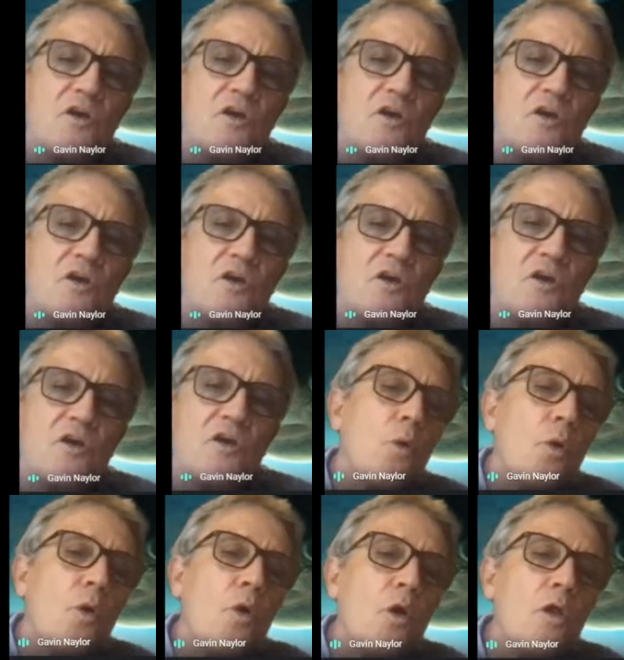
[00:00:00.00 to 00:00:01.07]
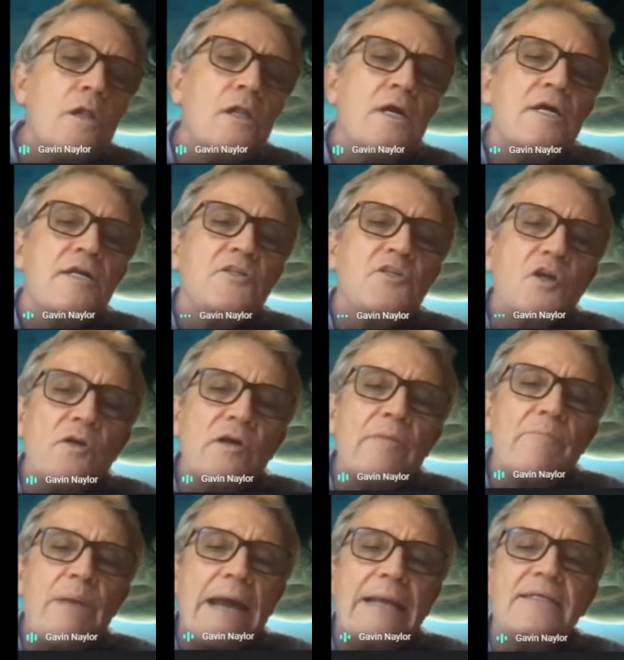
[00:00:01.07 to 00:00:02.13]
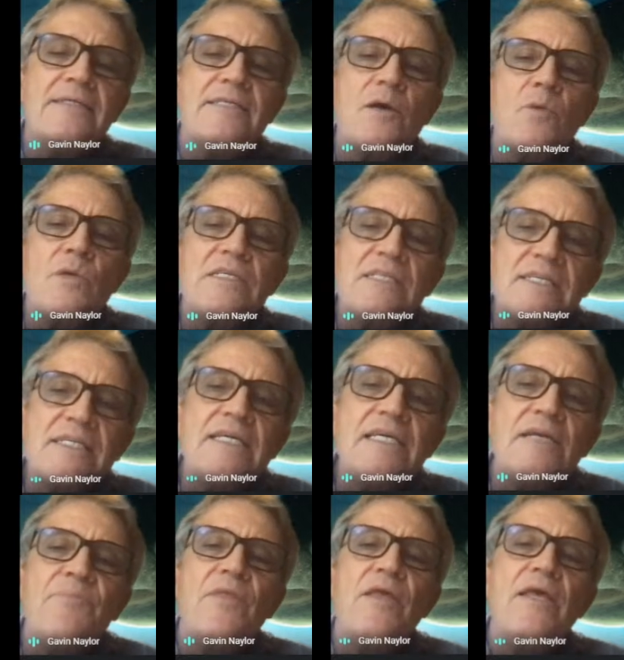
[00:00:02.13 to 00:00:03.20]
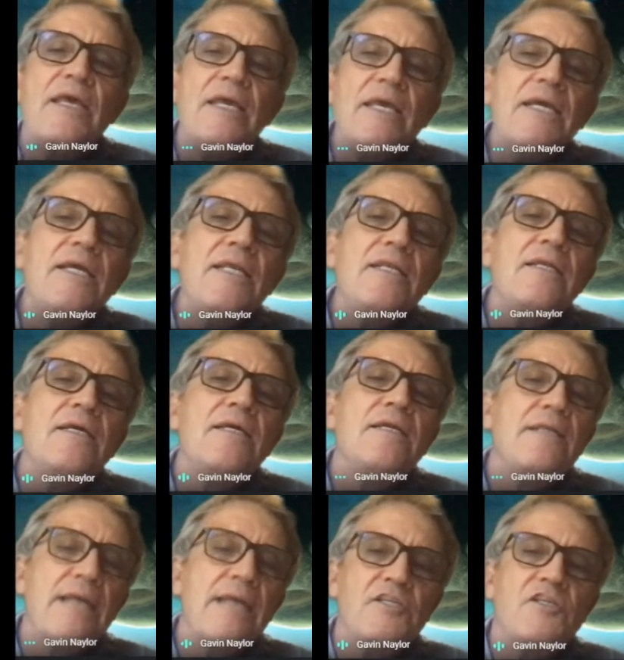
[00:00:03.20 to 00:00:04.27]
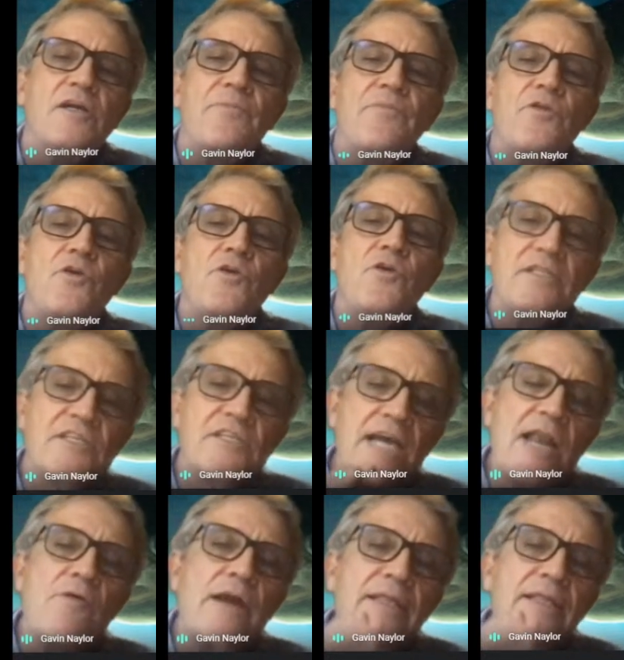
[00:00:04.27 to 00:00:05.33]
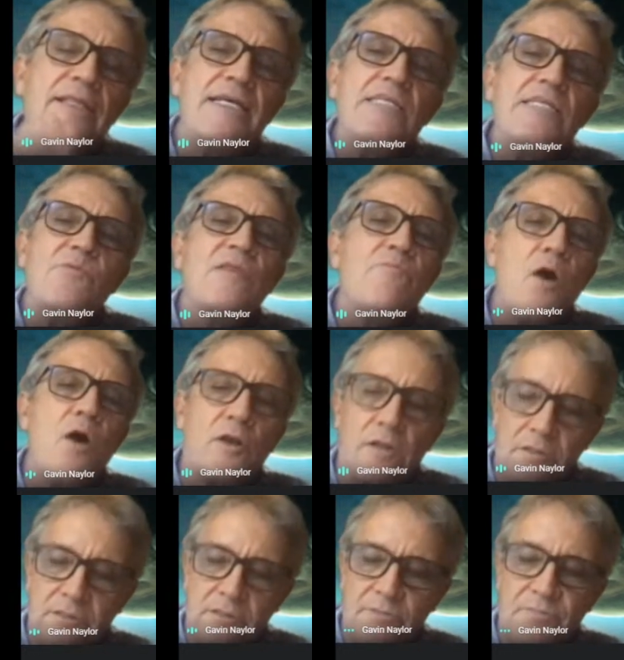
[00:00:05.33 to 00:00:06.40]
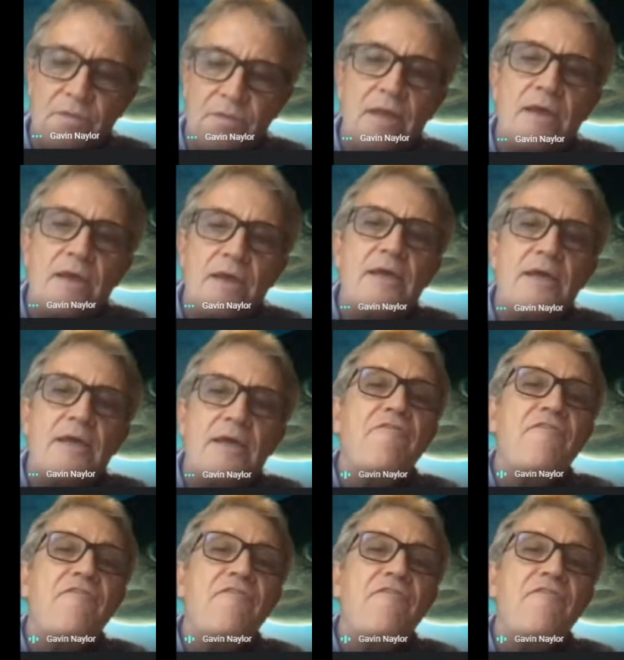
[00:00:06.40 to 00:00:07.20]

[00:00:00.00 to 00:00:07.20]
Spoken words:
These are all Turing patterns that we see in nature. You can generate these with models. In